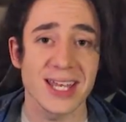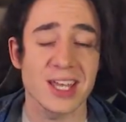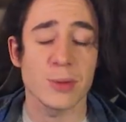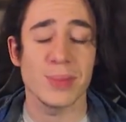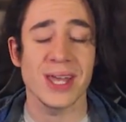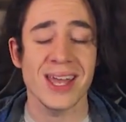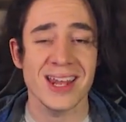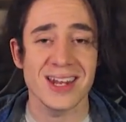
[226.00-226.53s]
can
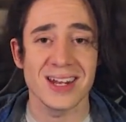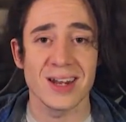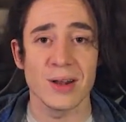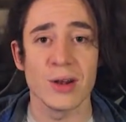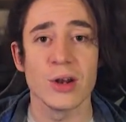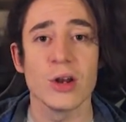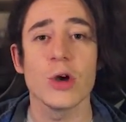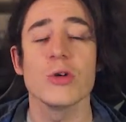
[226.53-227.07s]
be hidden
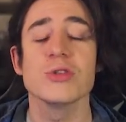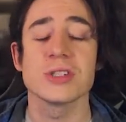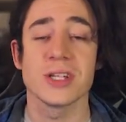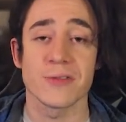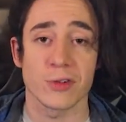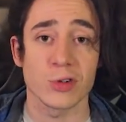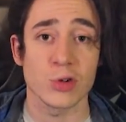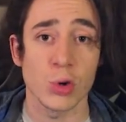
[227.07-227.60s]
in loads of
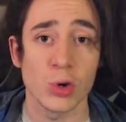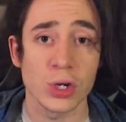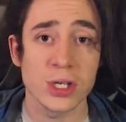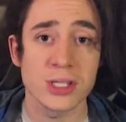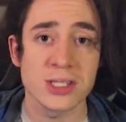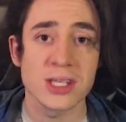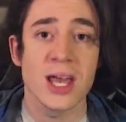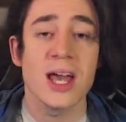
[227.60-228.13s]
different
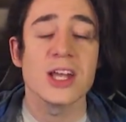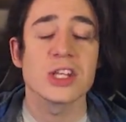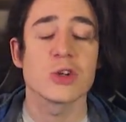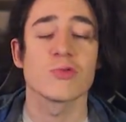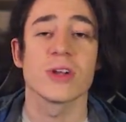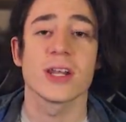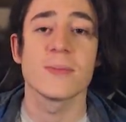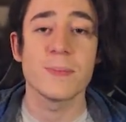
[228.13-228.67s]
corners to
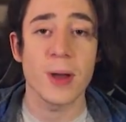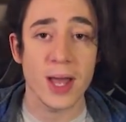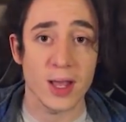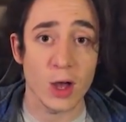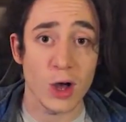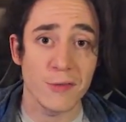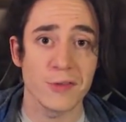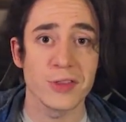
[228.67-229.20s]
really pick
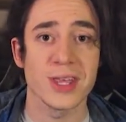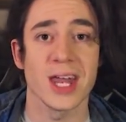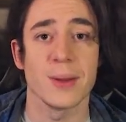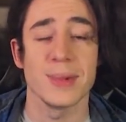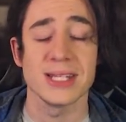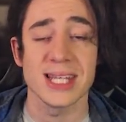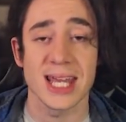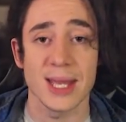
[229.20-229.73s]
off the enemy
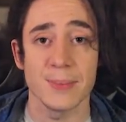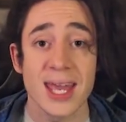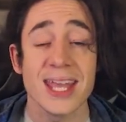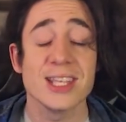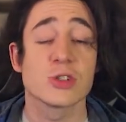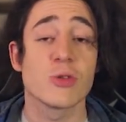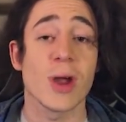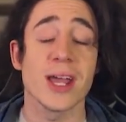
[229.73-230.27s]
team. He's
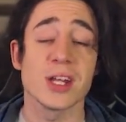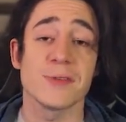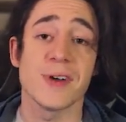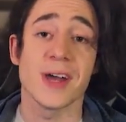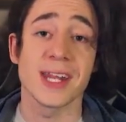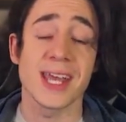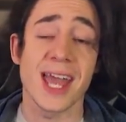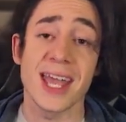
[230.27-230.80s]
great at
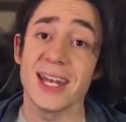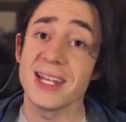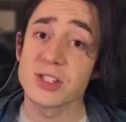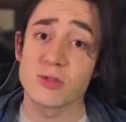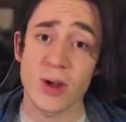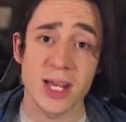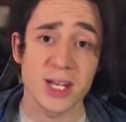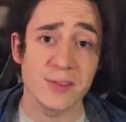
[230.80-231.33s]
defending A and he's
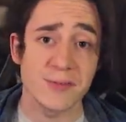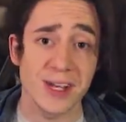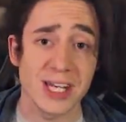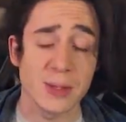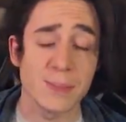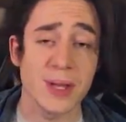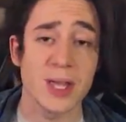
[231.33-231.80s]
great at defending B